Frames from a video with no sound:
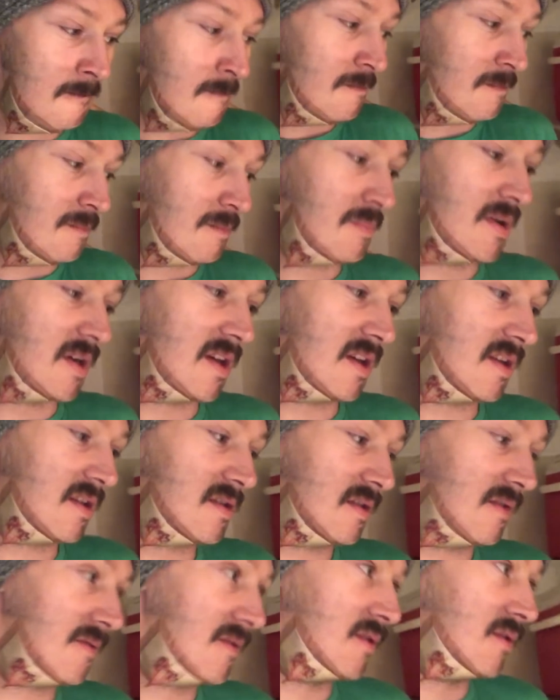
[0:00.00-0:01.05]
But there's a
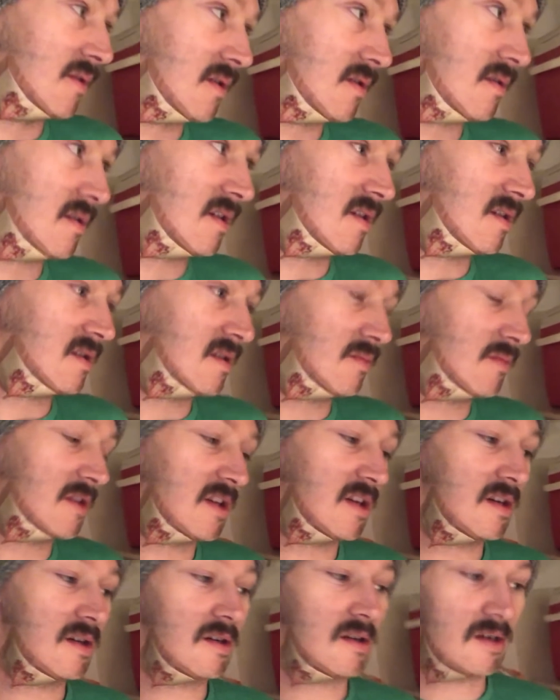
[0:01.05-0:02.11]
few other things that we need to
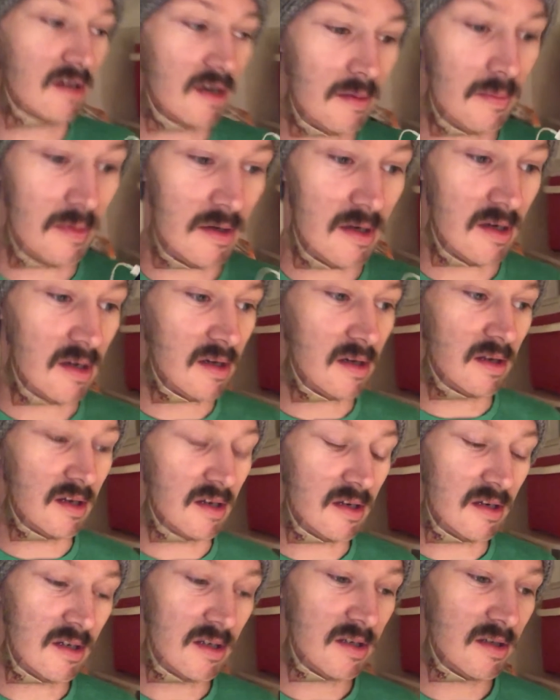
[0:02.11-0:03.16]
hook up: a
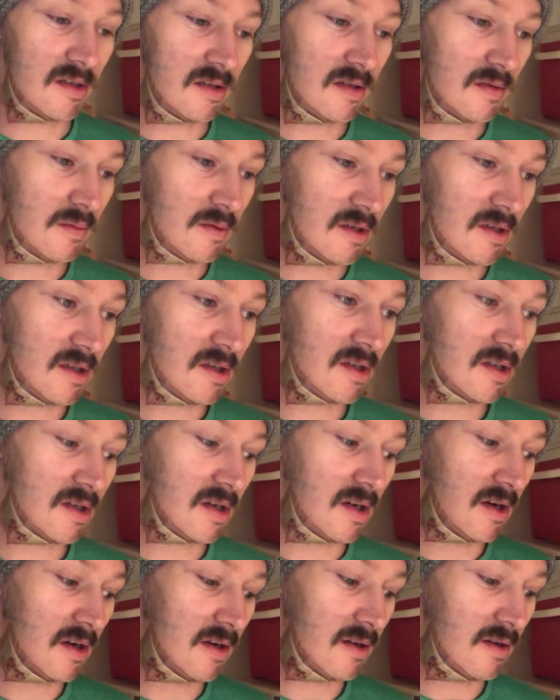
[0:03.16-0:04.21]
ignition switch,
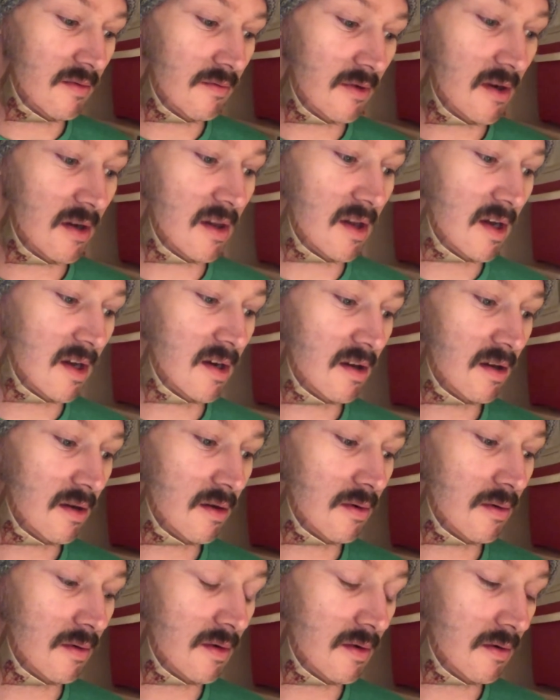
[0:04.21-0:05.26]
then run a line to the
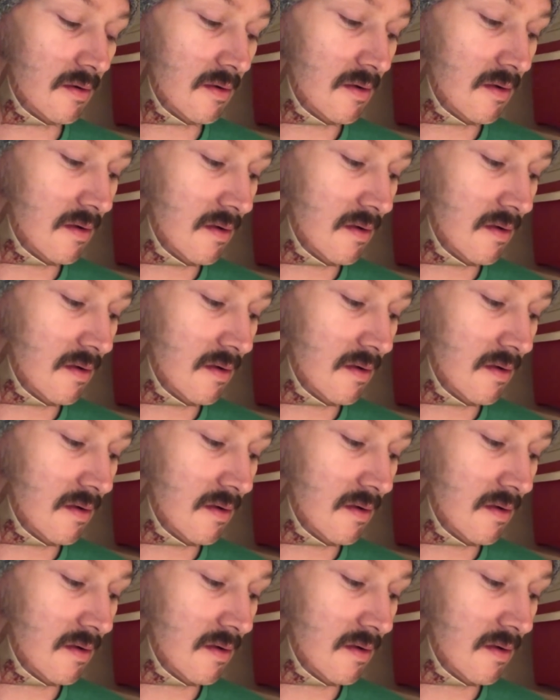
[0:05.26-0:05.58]
coil,